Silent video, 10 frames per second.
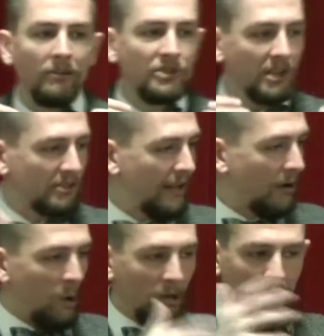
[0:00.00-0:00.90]
just like
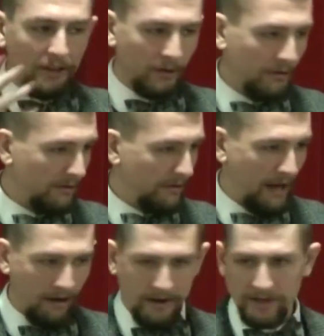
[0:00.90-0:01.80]
all other
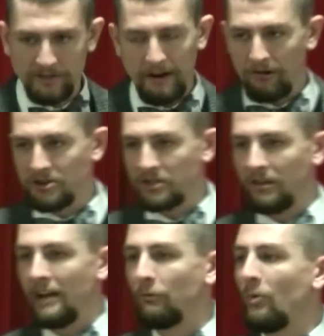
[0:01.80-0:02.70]
areas of our Christian
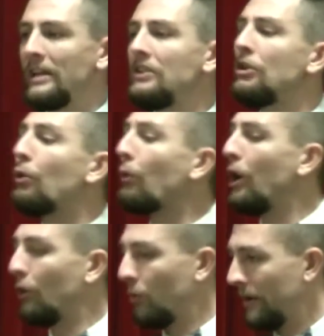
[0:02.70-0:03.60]
life, we need to
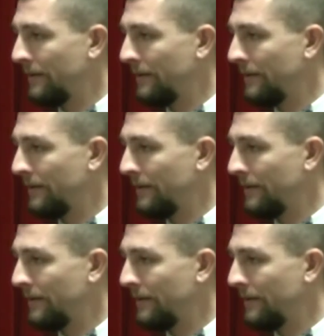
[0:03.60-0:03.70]
grow.